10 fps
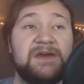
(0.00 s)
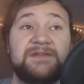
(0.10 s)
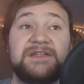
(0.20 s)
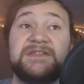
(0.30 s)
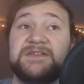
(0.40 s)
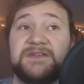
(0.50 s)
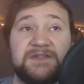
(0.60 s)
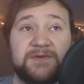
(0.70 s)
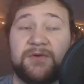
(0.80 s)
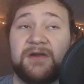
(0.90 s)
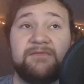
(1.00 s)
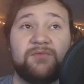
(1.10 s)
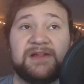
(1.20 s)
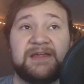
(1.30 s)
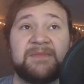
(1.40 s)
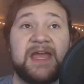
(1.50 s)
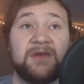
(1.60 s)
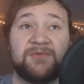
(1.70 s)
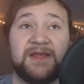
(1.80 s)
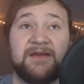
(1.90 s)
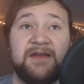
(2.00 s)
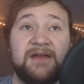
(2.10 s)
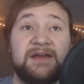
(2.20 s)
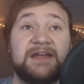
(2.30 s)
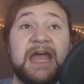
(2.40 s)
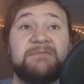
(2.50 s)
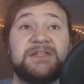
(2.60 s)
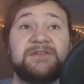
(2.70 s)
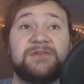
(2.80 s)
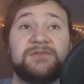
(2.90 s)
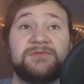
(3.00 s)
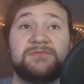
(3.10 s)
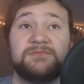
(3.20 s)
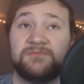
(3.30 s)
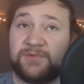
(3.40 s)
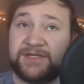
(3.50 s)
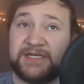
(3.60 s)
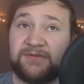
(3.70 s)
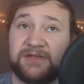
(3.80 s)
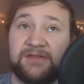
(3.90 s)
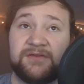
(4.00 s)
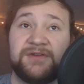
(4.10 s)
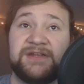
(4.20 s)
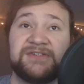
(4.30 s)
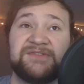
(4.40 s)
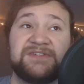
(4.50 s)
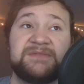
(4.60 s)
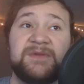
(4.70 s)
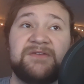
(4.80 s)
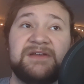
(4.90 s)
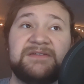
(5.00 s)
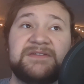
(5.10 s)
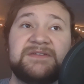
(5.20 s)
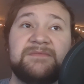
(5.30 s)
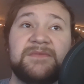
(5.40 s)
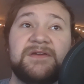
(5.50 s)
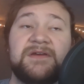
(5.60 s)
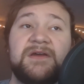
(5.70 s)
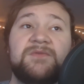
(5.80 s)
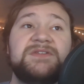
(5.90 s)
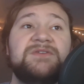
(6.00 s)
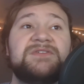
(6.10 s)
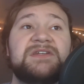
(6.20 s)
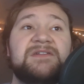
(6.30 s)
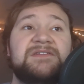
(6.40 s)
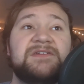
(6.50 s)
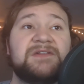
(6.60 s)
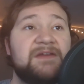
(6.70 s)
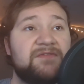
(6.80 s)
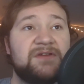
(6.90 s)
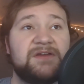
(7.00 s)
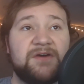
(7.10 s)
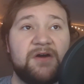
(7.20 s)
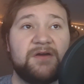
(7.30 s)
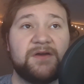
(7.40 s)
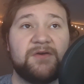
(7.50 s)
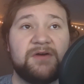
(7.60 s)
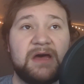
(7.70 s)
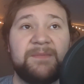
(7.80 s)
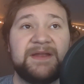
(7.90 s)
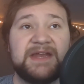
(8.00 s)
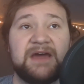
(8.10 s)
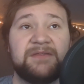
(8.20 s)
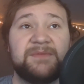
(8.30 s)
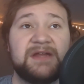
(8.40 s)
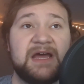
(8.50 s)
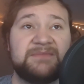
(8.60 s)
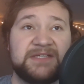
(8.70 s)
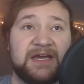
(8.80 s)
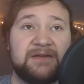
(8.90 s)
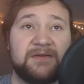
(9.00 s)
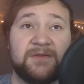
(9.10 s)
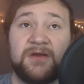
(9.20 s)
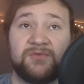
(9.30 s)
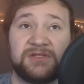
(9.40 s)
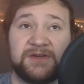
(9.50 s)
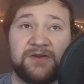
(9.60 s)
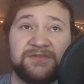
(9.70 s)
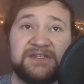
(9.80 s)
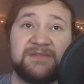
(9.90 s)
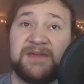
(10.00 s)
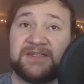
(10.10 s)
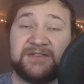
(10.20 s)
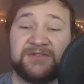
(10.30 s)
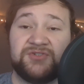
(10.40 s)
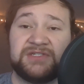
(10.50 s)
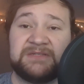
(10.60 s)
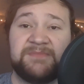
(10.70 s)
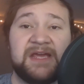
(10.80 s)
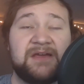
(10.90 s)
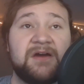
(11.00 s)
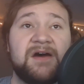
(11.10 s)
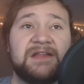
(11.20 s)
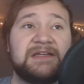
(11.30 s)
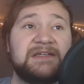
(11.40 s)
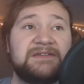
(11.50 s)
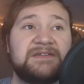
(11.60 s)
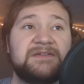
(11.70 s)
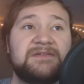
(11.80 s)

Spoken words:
This is the story of William Henry, a captain who, with nearly 30 years of experience, was used to delivering cargo up and down the Penobscot, along with the coast of the Massachusetts Bay colonies.